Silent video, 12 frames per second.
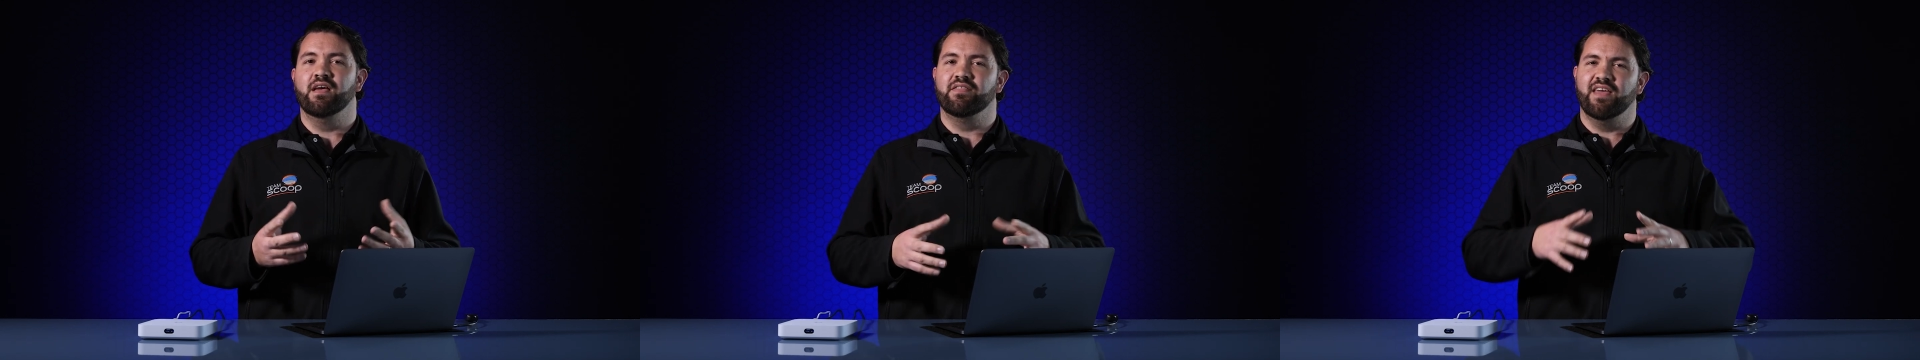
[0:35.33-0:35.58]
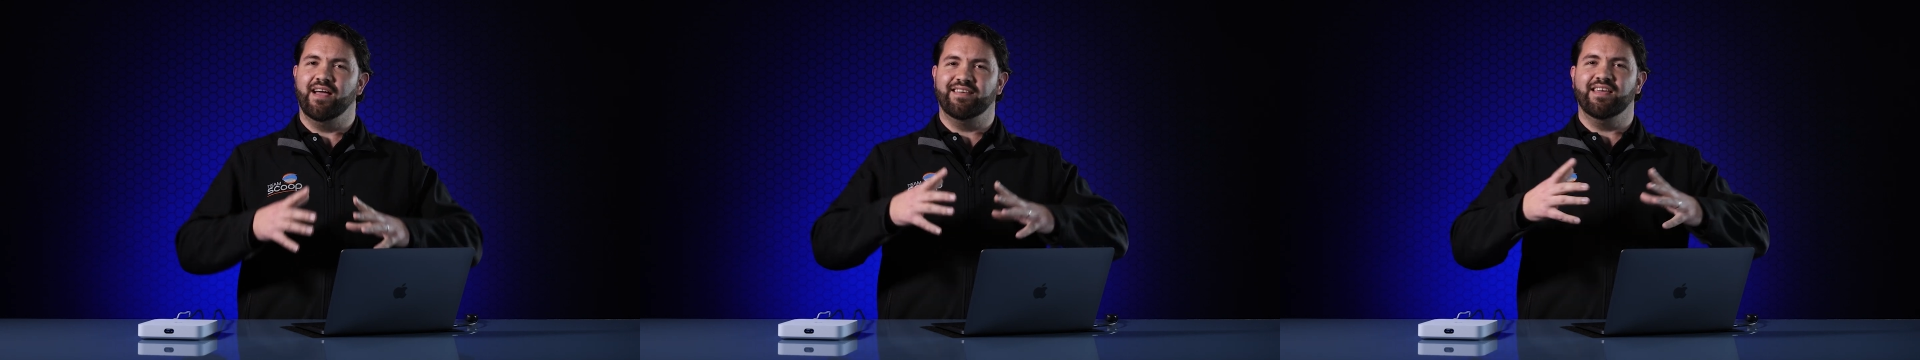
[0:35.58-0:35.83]

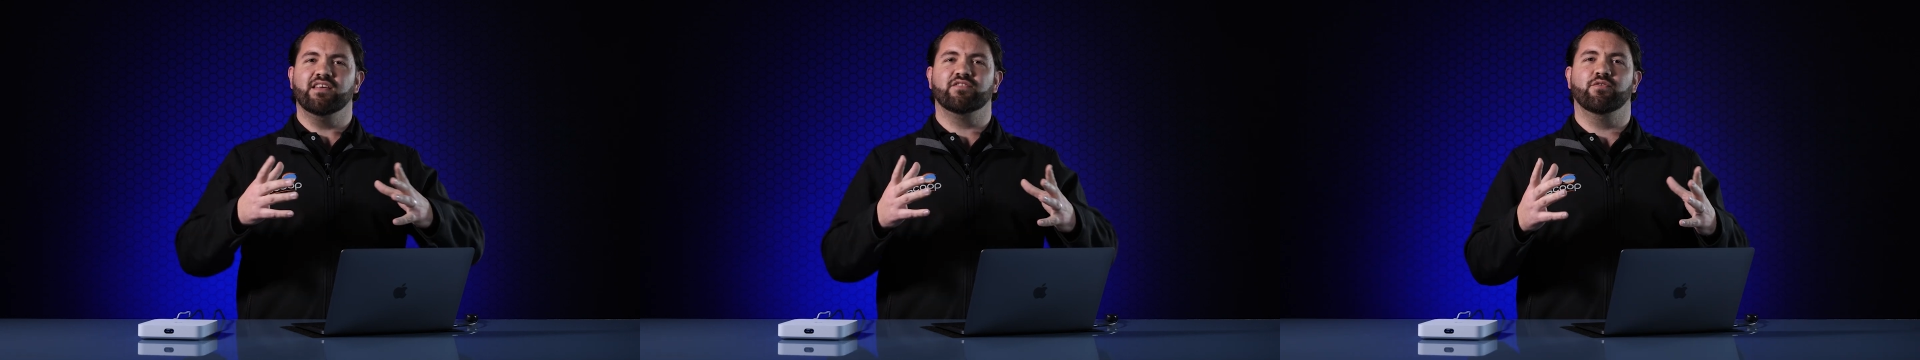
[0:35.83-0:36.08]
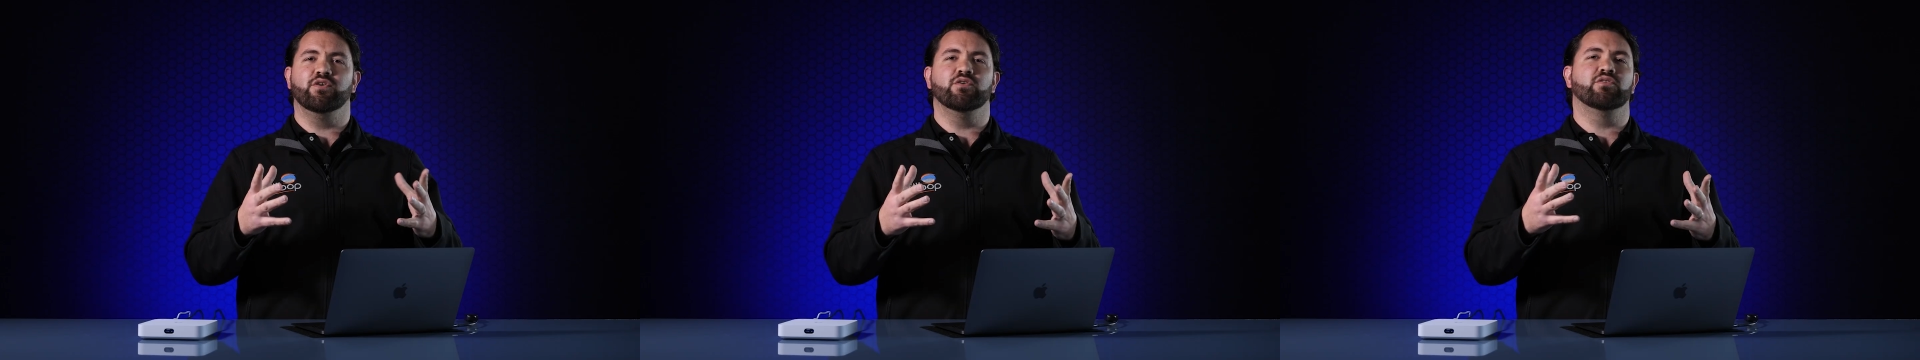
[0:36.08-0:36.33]
The idea is
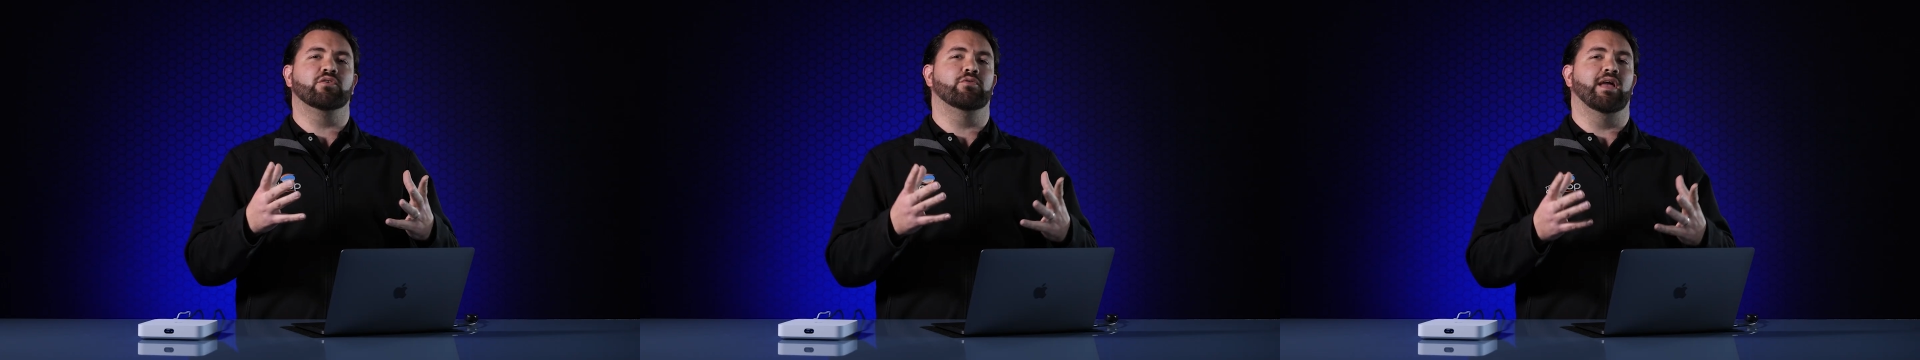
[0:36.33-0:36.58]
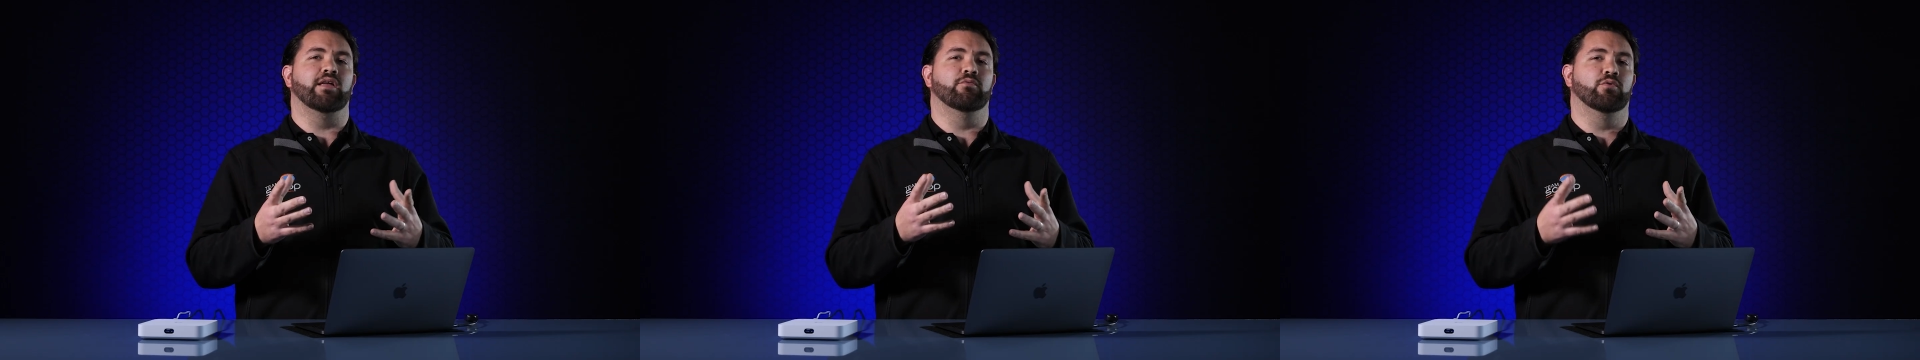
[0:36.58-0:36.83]
for you to
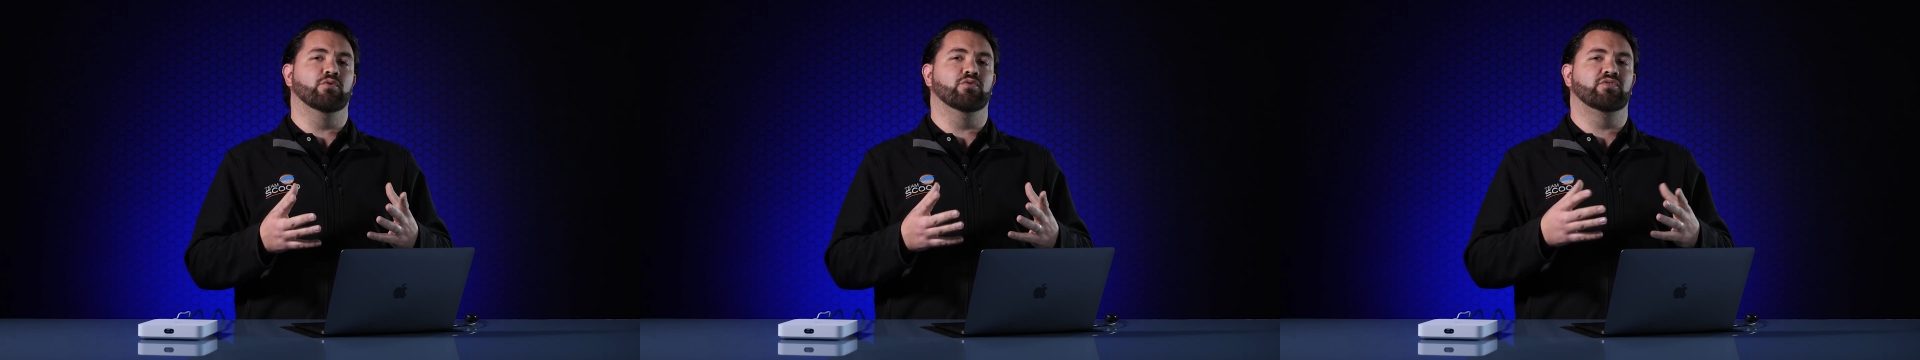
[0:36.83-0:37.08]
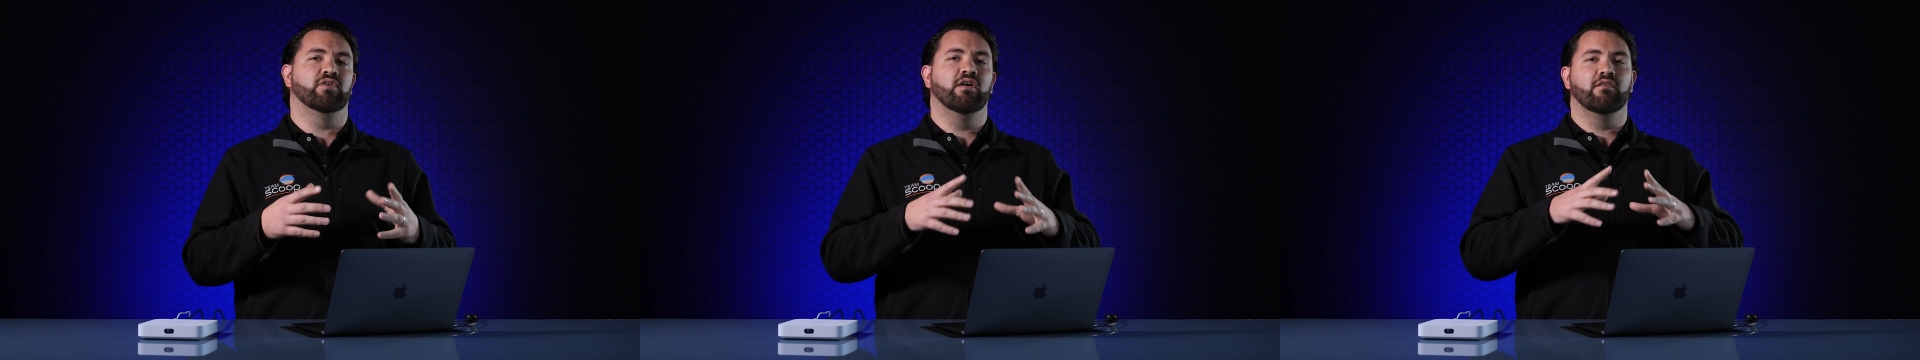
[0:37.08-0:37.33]
create
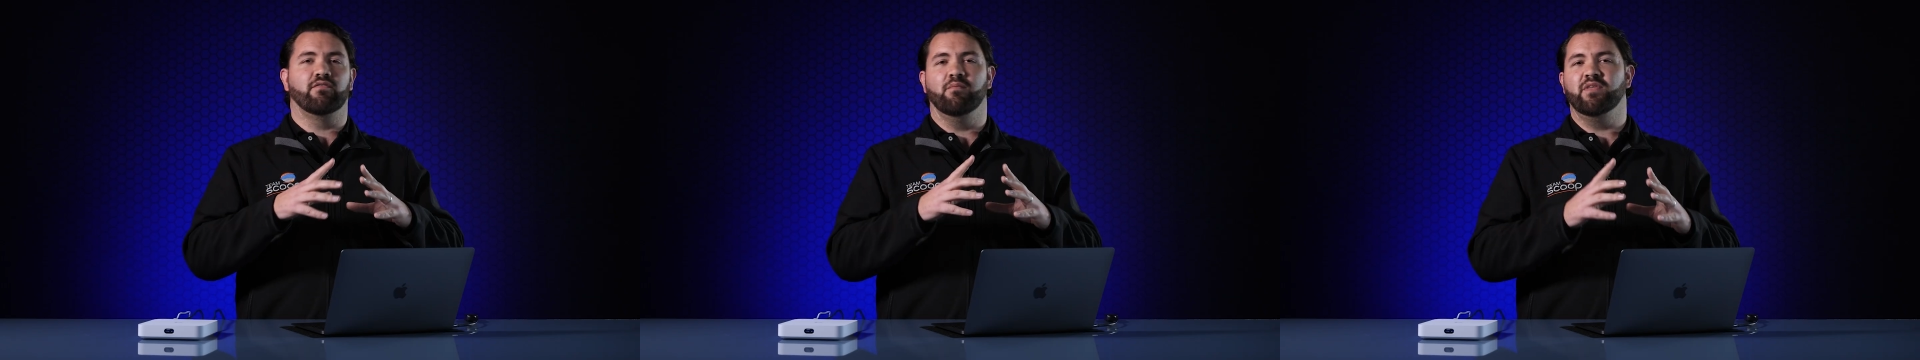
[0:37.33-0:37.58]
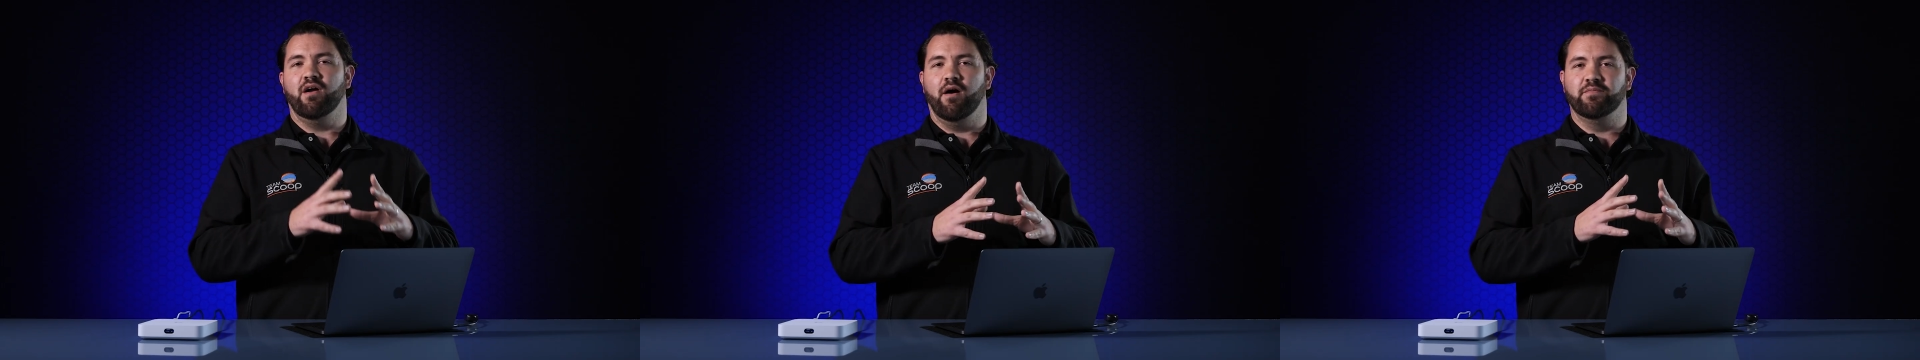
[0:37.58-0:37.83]
rules from
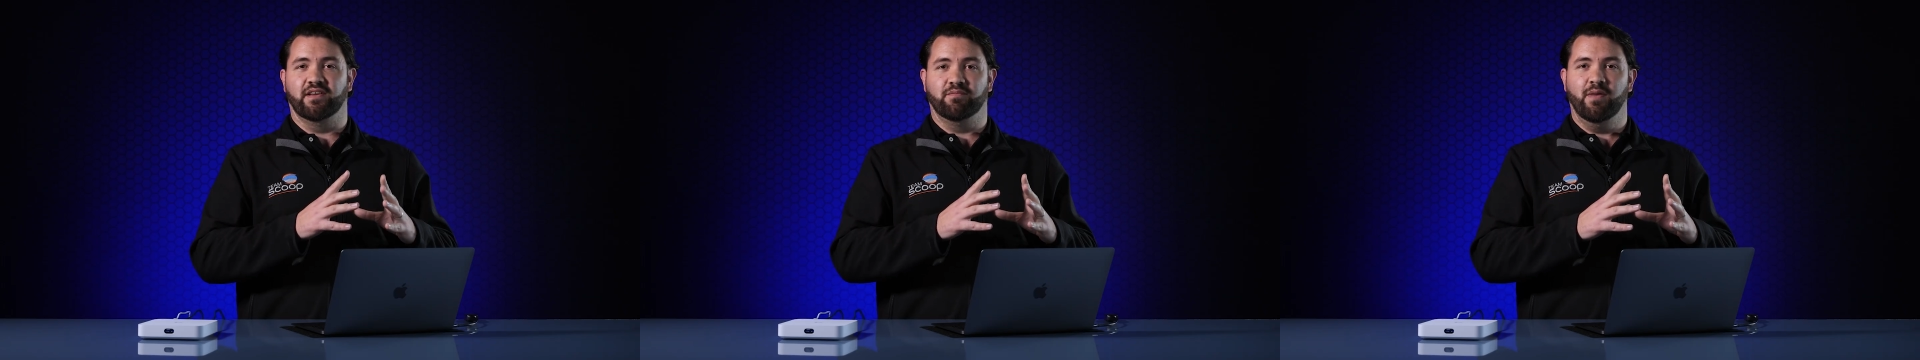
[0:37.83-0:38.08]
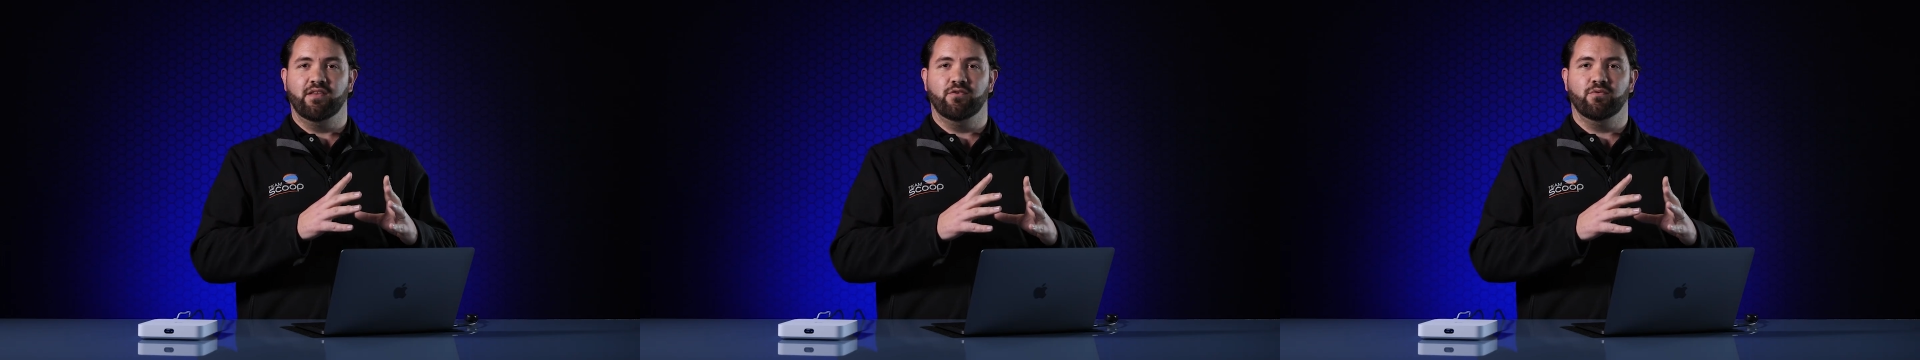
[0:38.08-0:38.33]
the objects
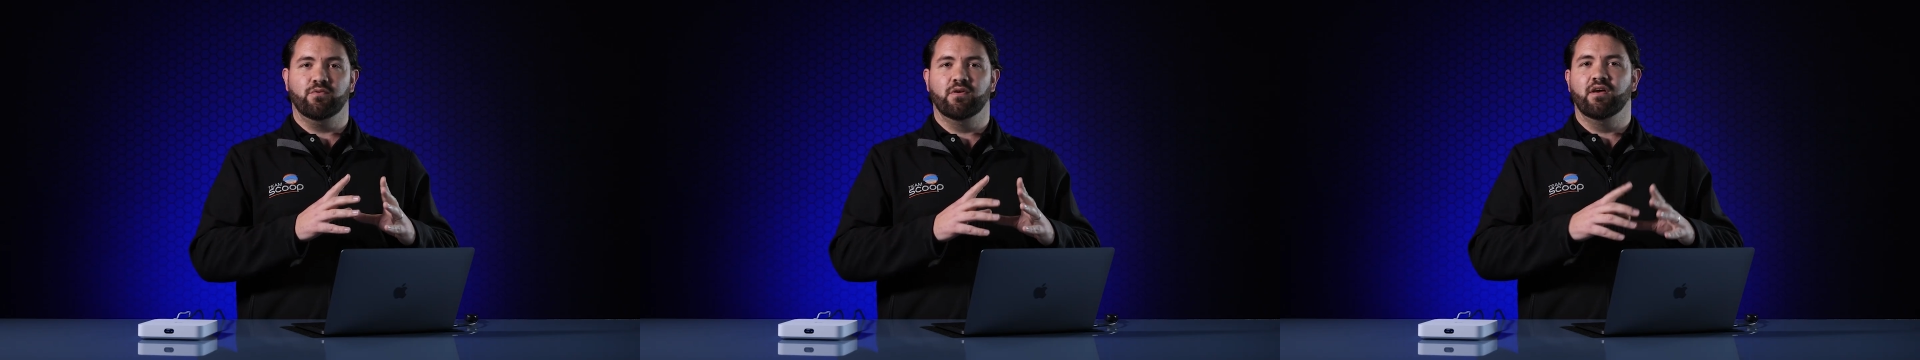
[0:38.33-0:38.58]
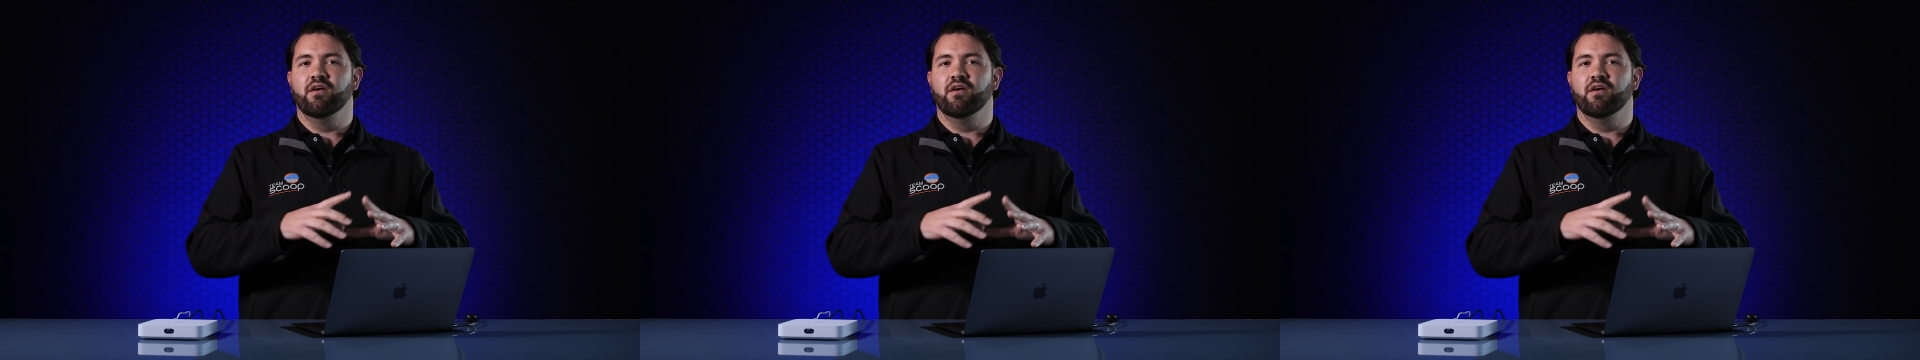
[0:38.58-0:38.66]
menu,